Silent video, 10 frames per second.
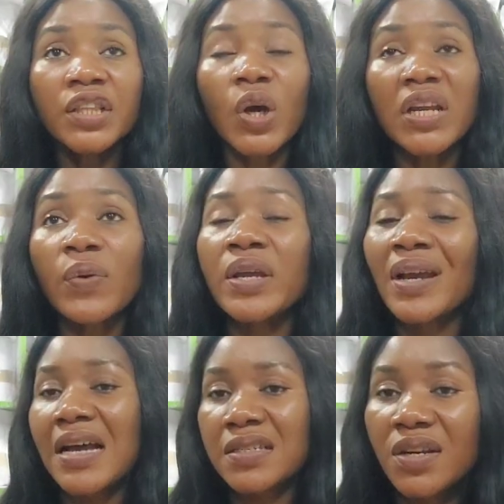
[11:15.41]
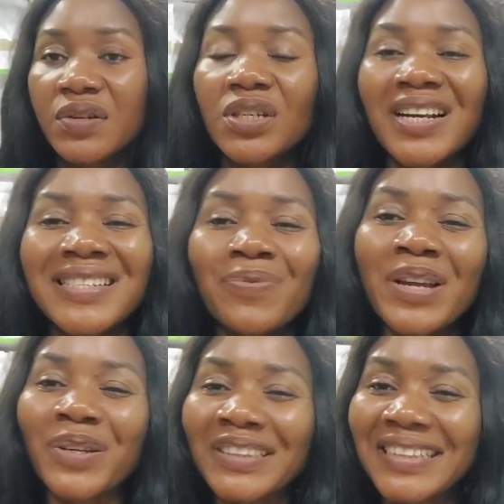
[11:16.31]
The only way you can see results is
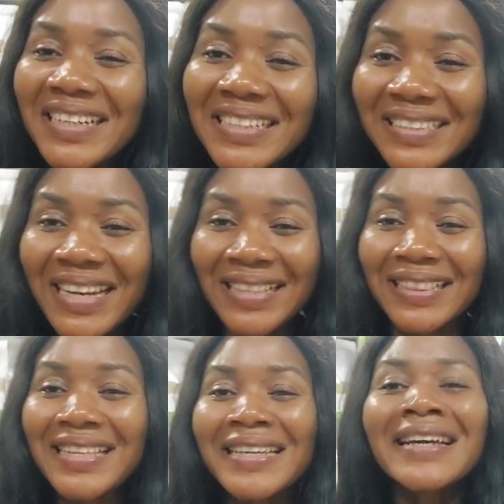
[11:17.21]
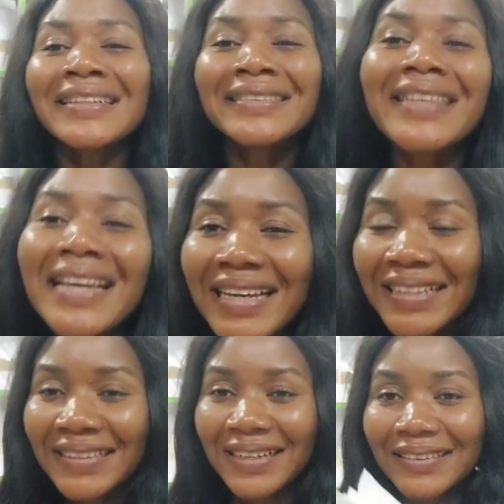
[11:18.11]
when you're diligently
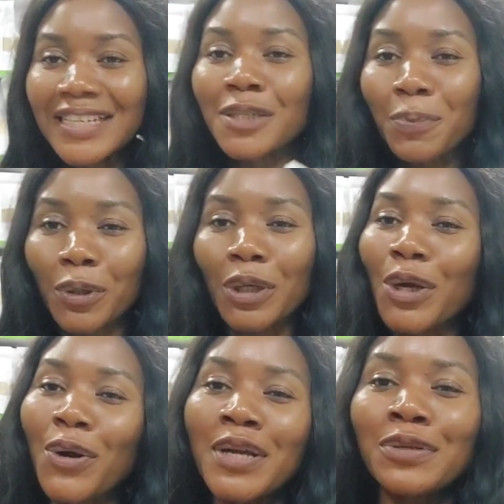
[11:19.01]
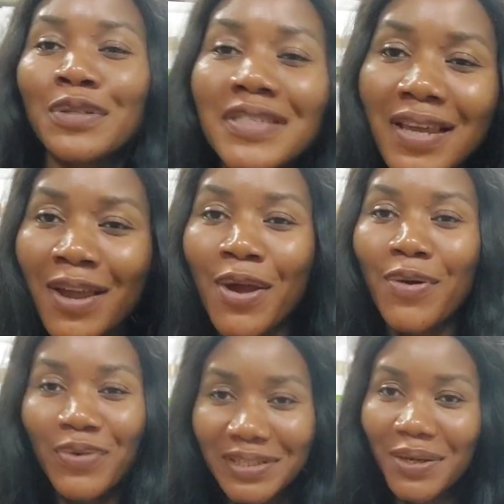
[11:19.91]
taking this product. You're going to see
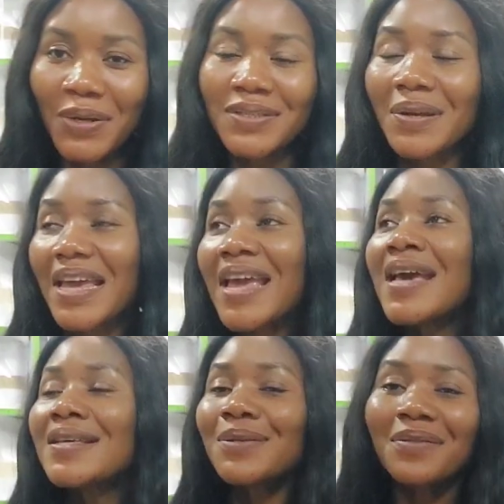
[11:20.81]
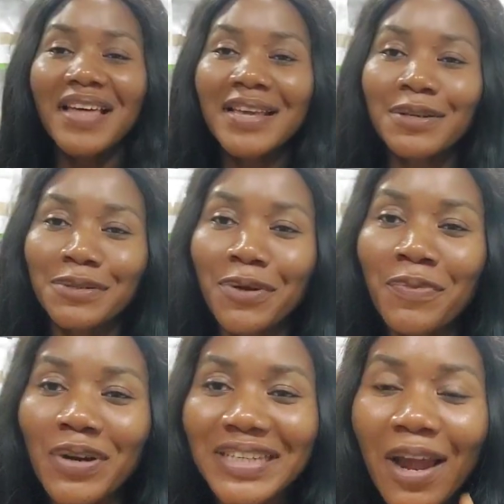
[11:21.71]
results. Okay, so thank you so
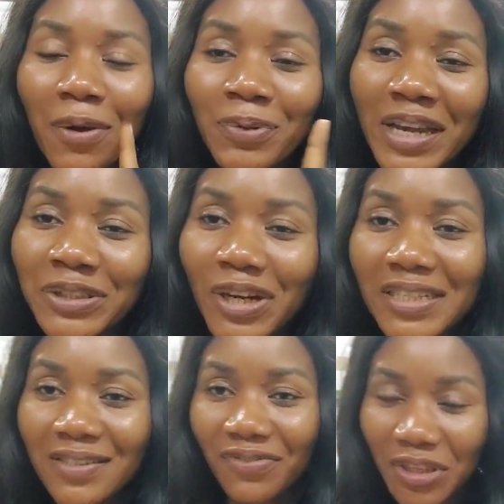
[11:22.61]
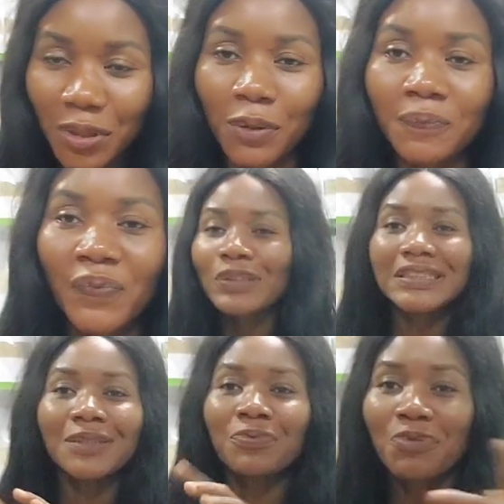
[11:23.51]
much. I hope you enjoyed this video, and we
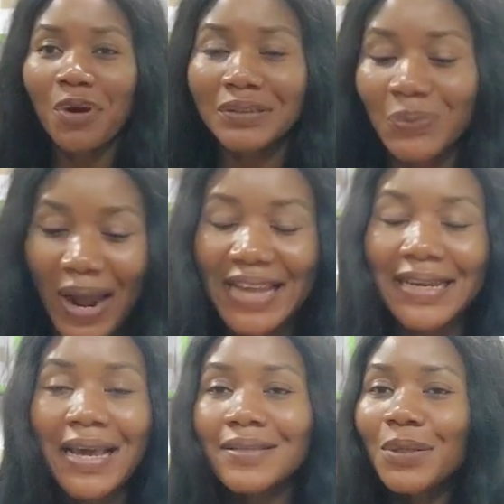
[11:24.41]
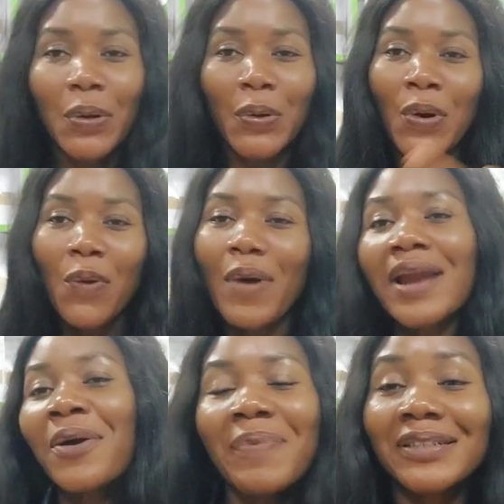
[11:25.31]
ship worldwide, so
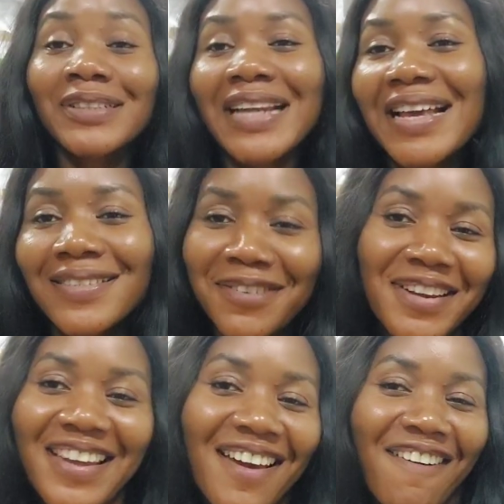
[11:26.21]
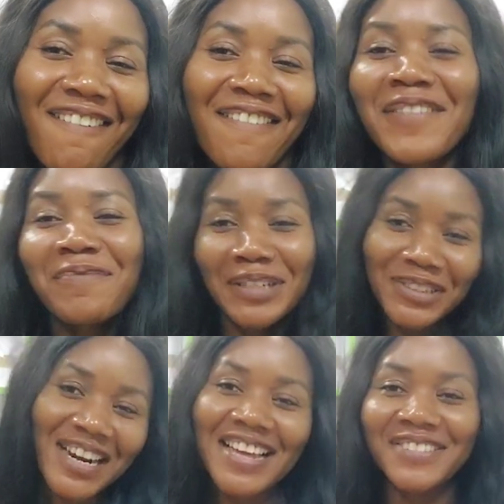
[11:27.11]
why not patronize your girl?
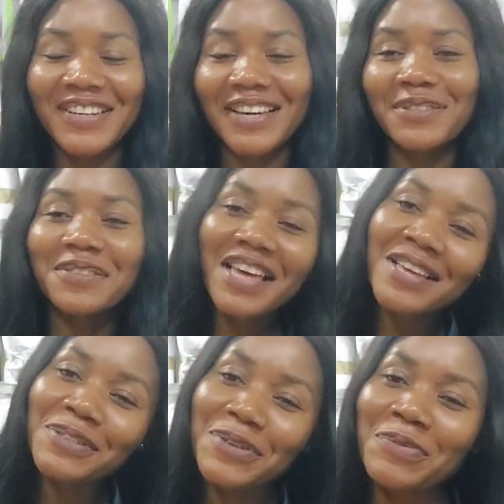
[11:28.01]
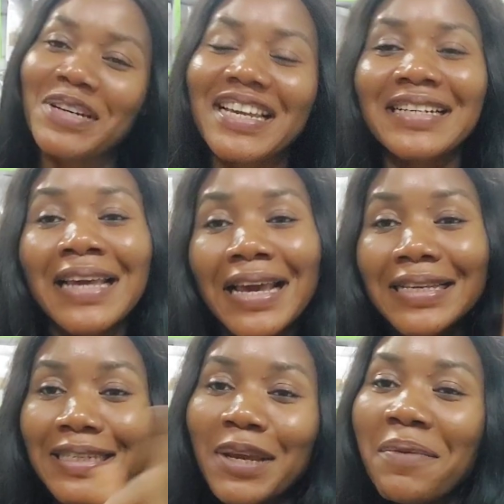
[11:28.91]
So thank you so much, and
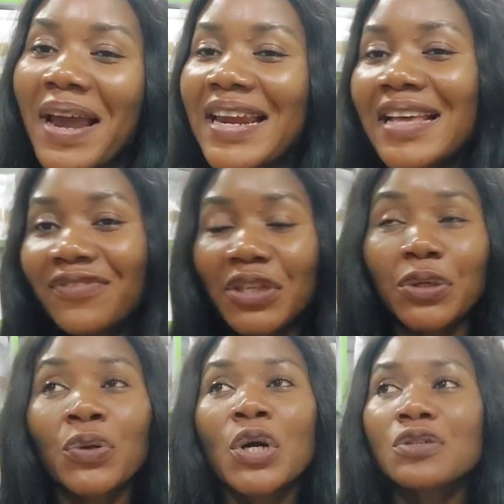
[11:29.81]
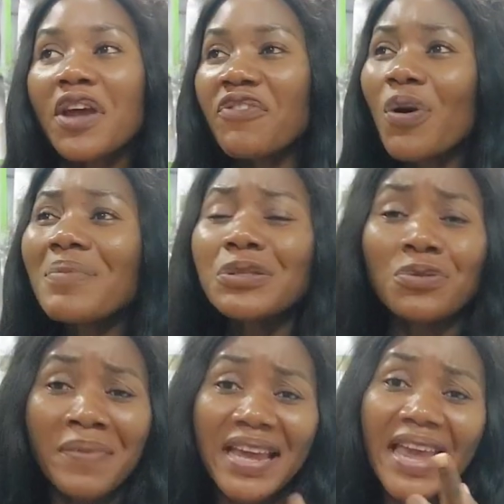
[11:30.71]
see you in my next video. So if you want me
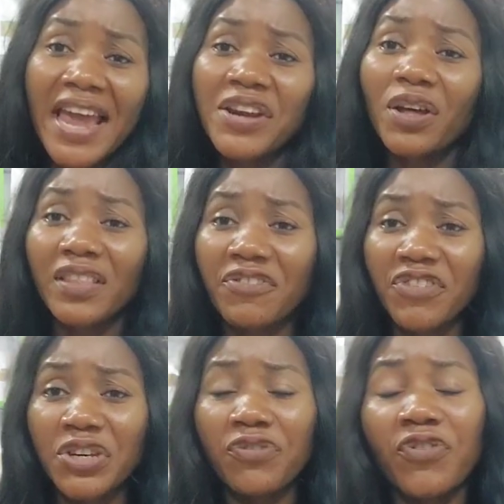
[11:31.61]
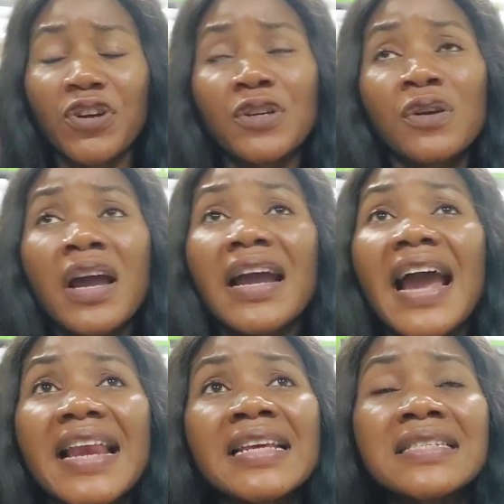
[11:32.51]
to make any other video for you,
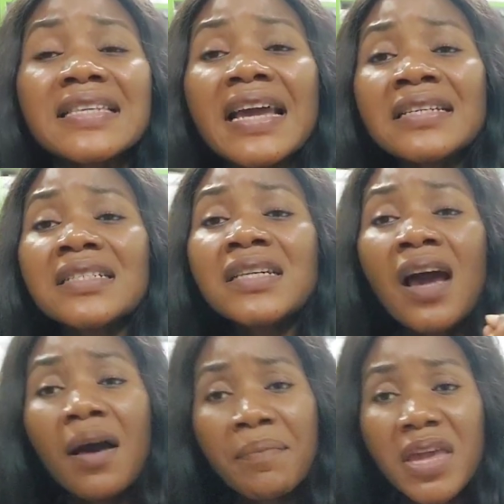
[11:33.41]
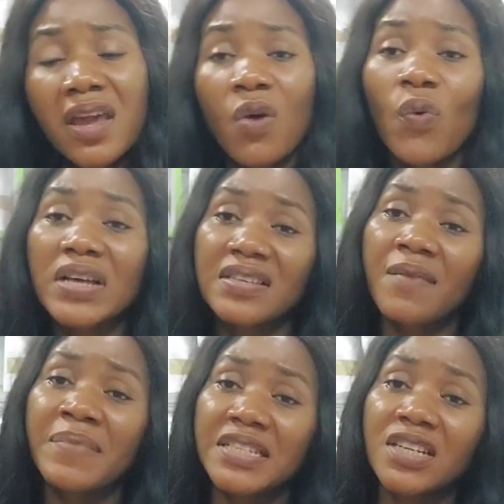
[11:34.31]
kindly send me a
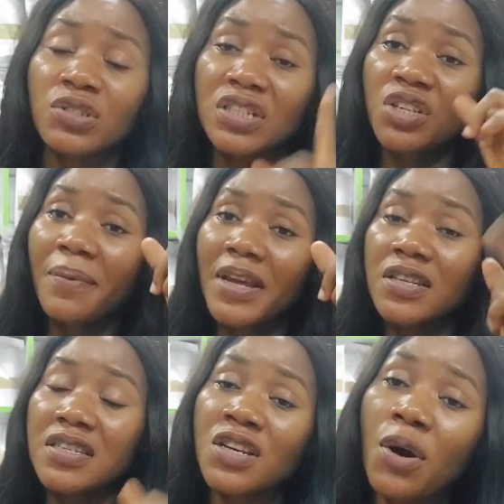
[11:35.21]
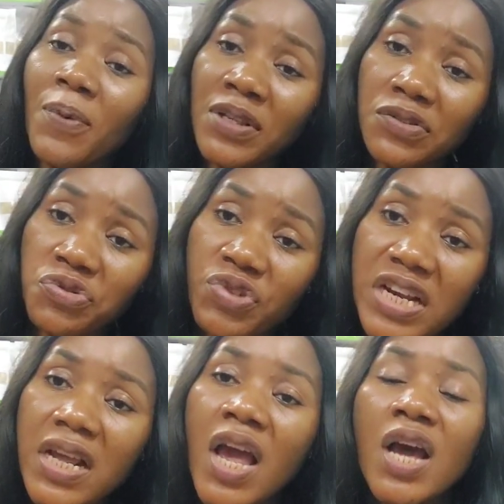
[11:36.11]
WhatsApp message to the number you're seeing up on the
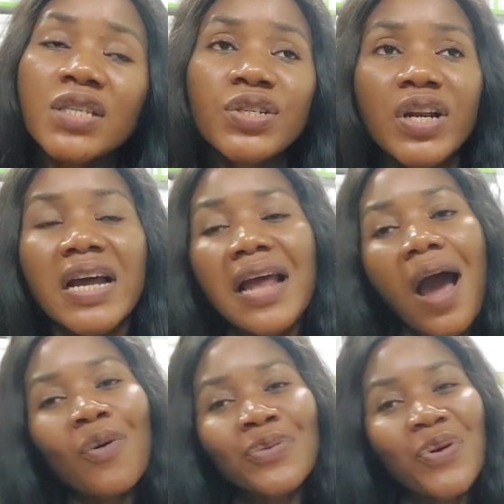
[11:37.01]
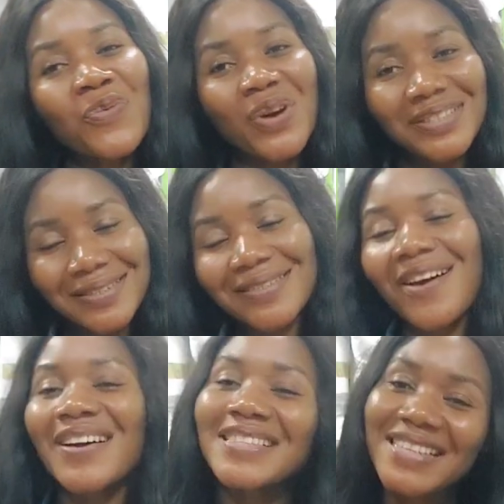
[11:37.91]
screen, so that I'll know what
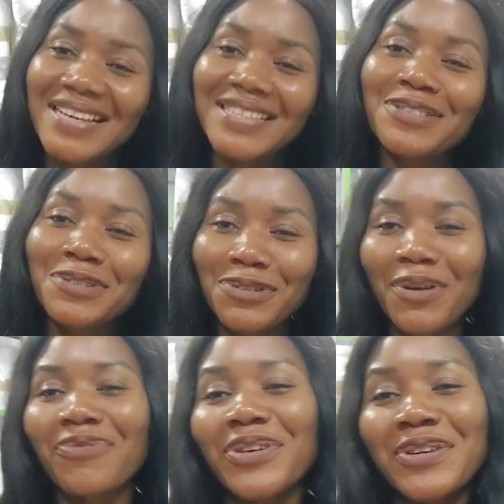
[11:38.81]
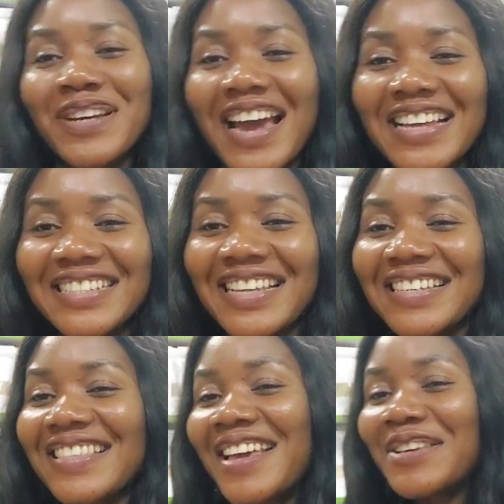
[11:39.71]
content to drop for you guys
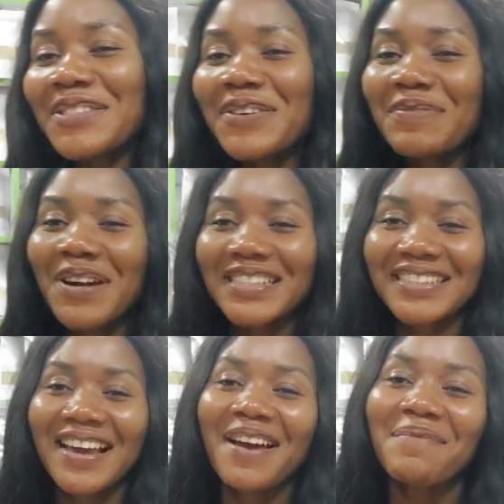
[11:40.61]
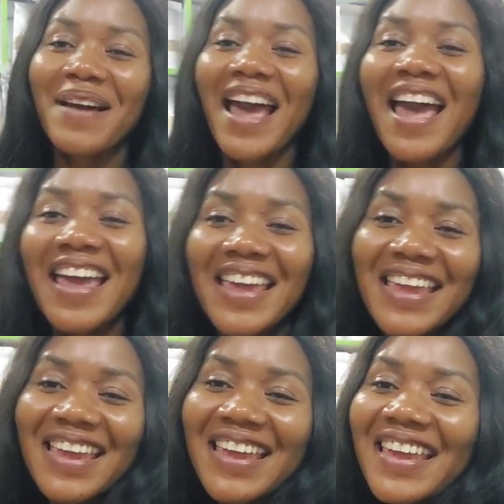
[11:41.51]
next. Thank you so much.
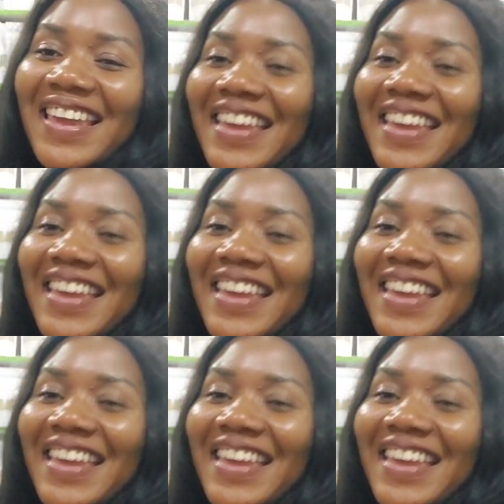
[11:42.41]
Bye.